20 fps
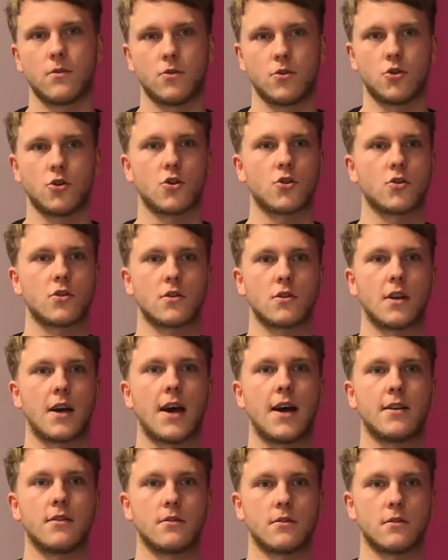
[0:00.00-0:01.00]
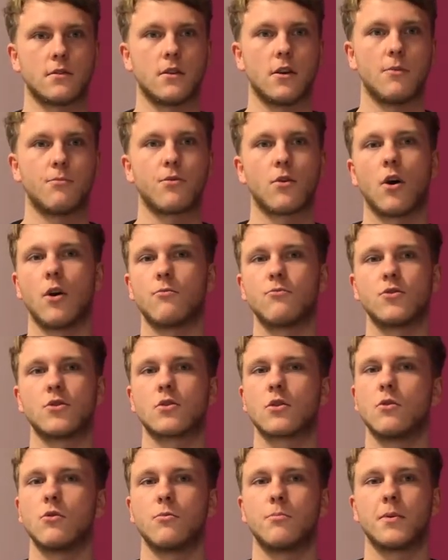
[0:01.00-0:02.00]
just as a primary
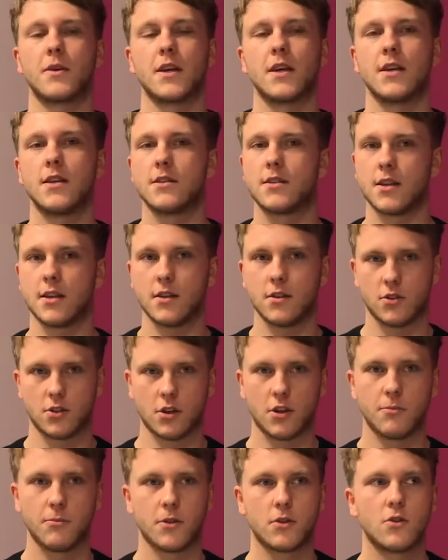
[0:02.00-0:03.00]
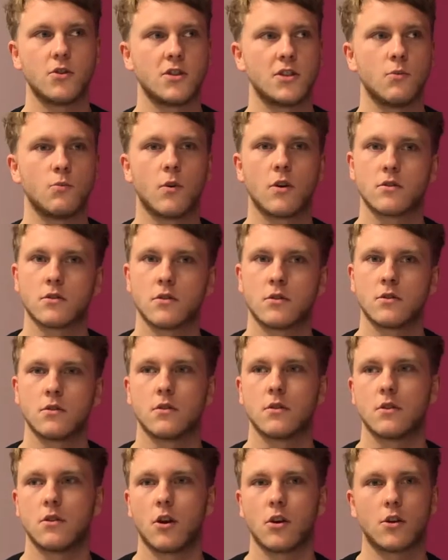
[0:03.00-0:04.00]
school PE teacher, because it
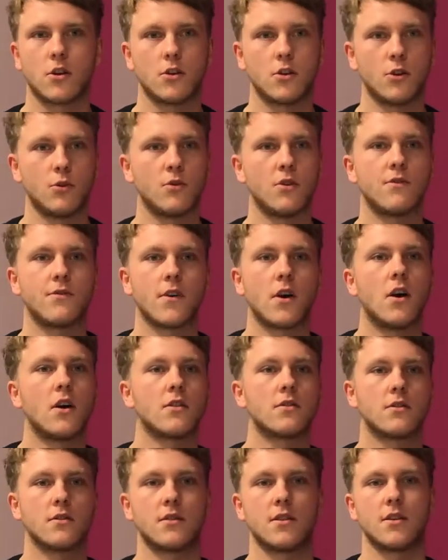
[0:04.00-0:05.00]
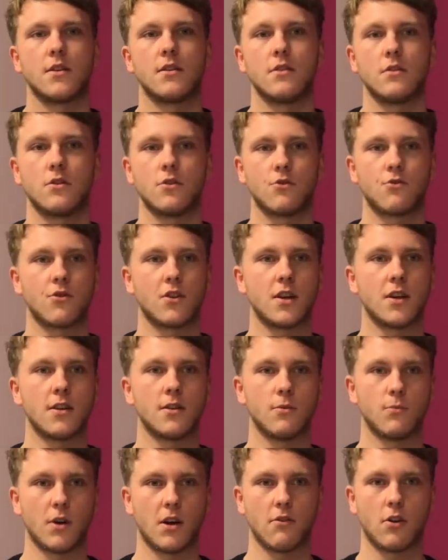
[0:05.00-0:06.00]
wasn't like a university
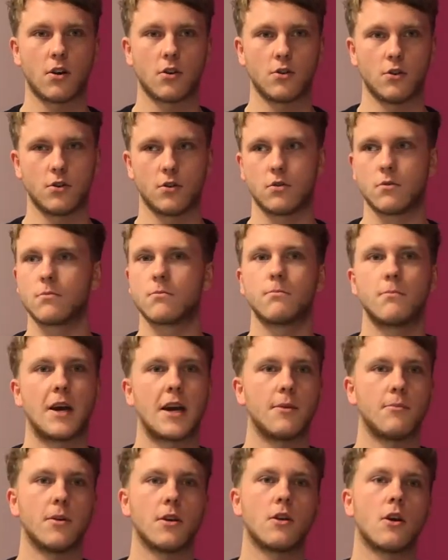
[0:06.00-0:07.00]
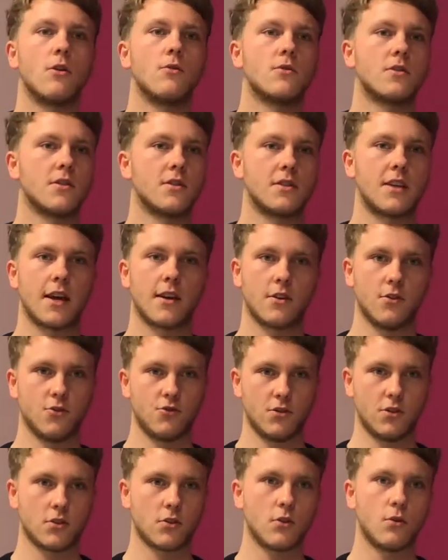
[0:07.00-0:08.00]
degree where I could maybe go to
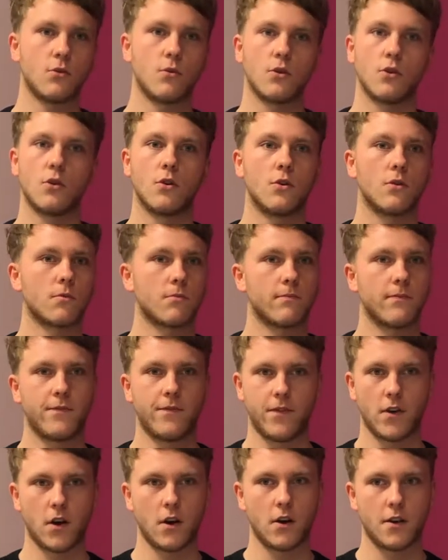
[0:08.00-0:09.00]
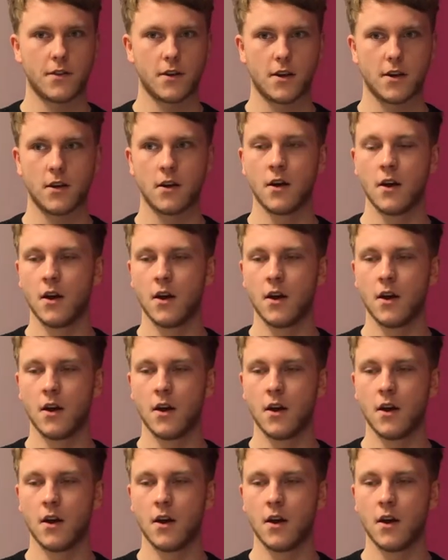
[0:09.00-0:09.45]
secondary school or further.